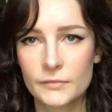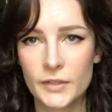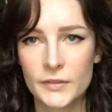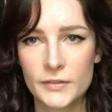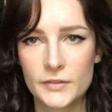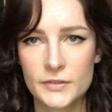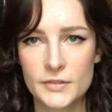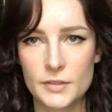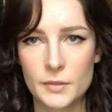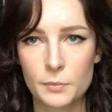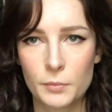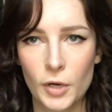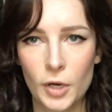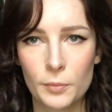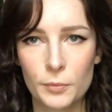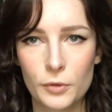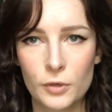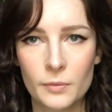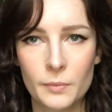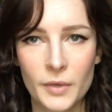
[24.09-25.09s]
This is the
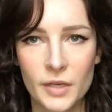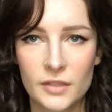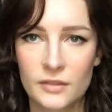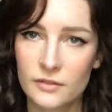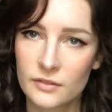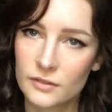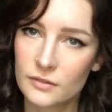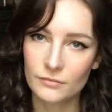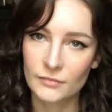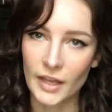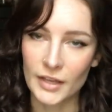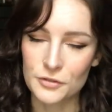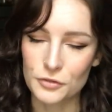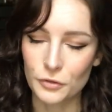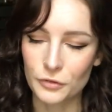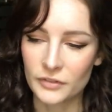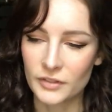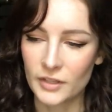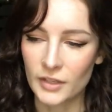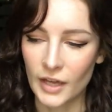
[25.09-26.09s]
purple, but as
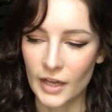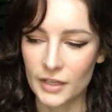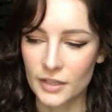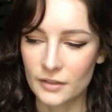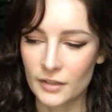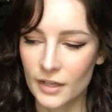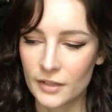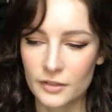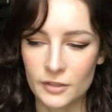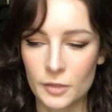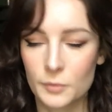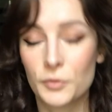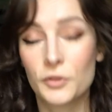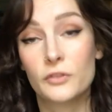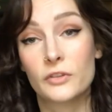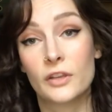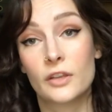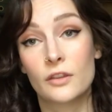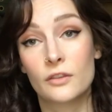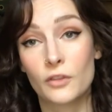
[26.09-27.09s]
you'll see, I ended up
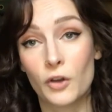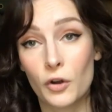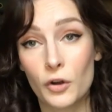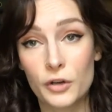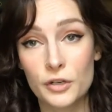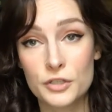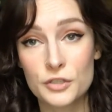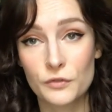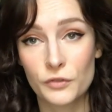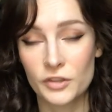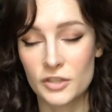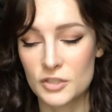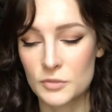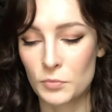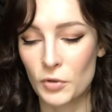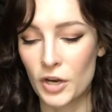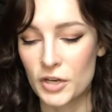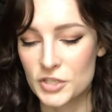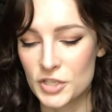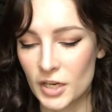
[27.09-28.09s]
using the orange for this
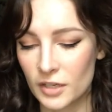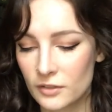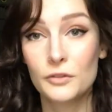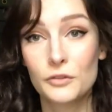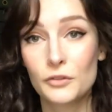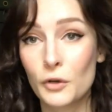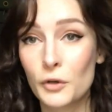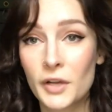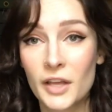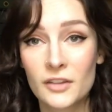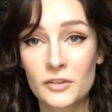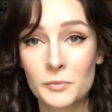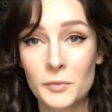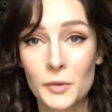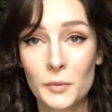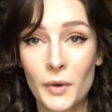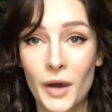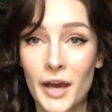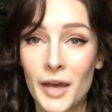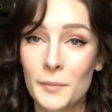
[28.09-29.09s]
project. Don't ask
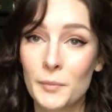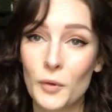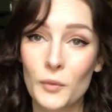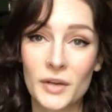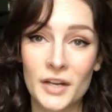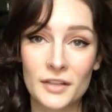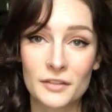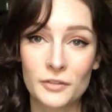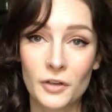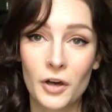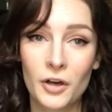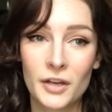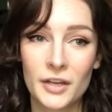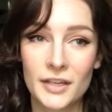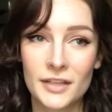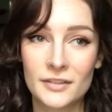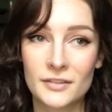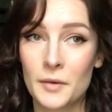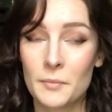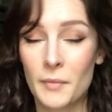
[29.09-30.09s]
me why, but when I saw
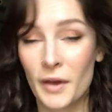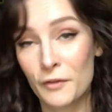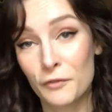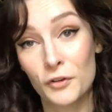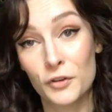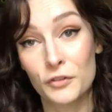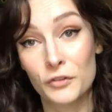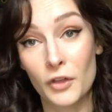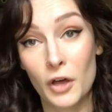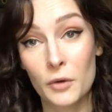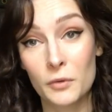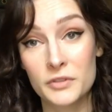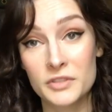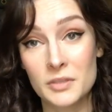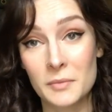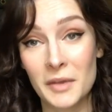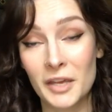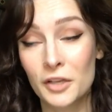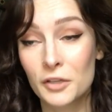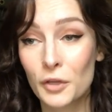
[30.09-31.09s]
it, my first thought was
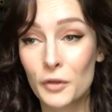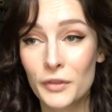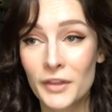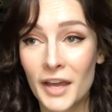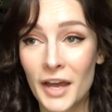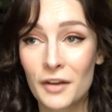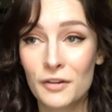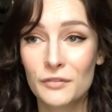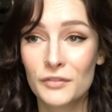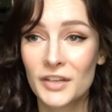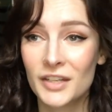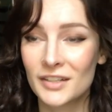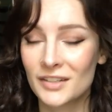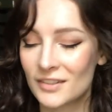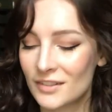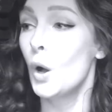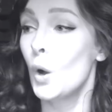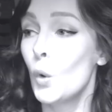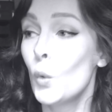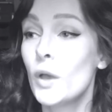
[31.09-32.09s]
to make clothing out of it.